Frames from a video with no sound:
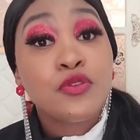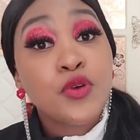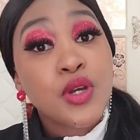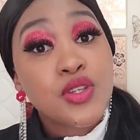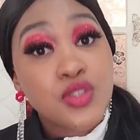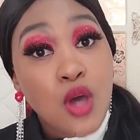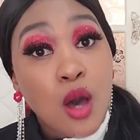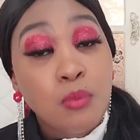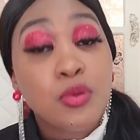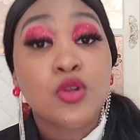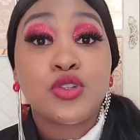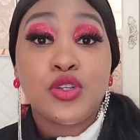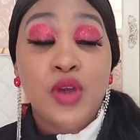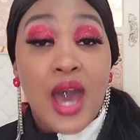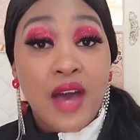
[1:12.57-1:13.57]
For
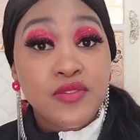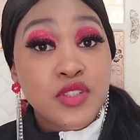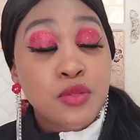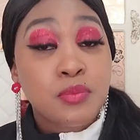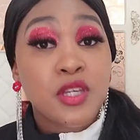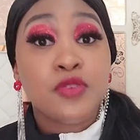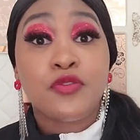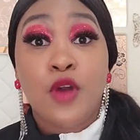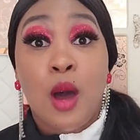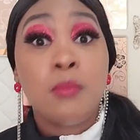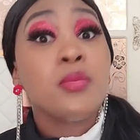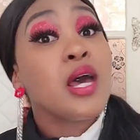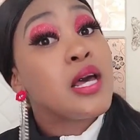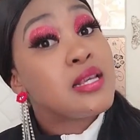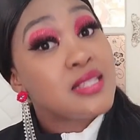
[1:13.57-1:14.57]
example, you have to be
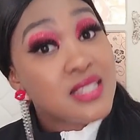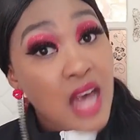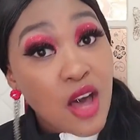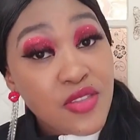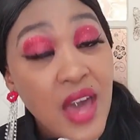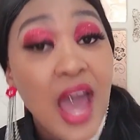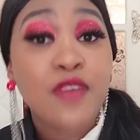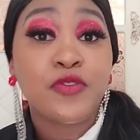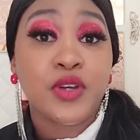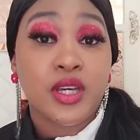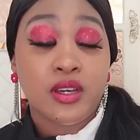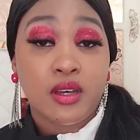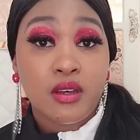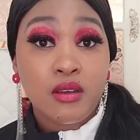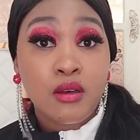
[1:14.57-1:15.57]
from South
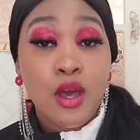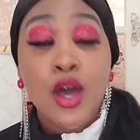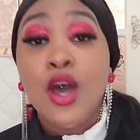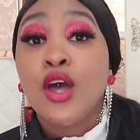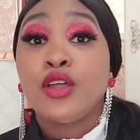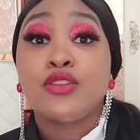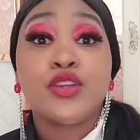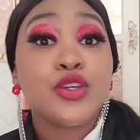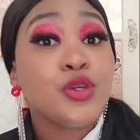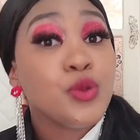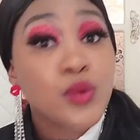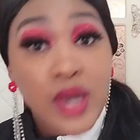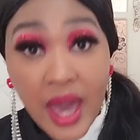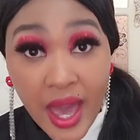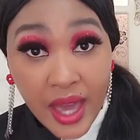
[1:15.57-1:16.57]
Africa, the
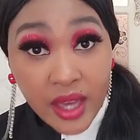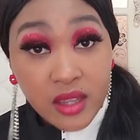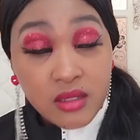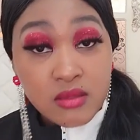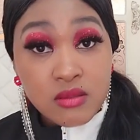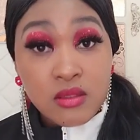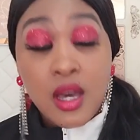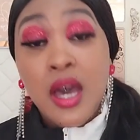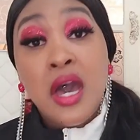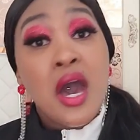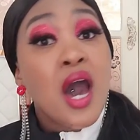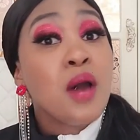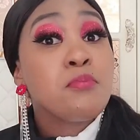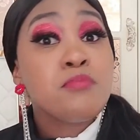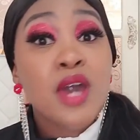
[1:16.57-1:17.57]
UK,
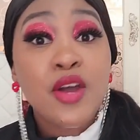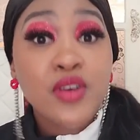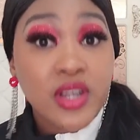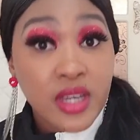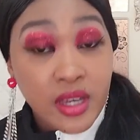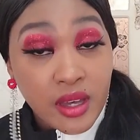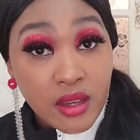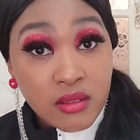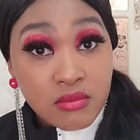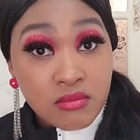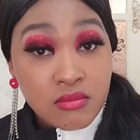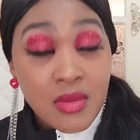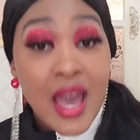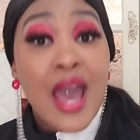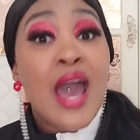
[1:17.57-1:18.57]
America,
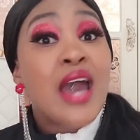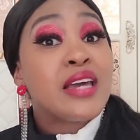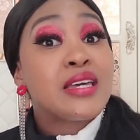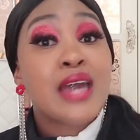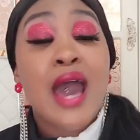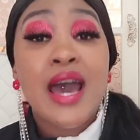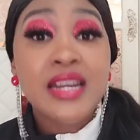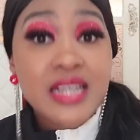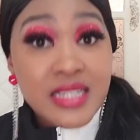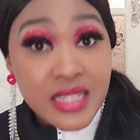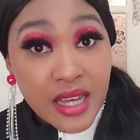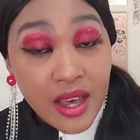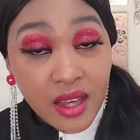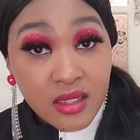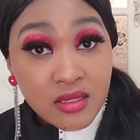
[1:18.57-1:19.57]

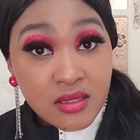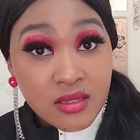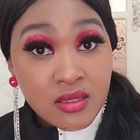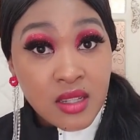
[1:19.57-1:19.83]
Canada,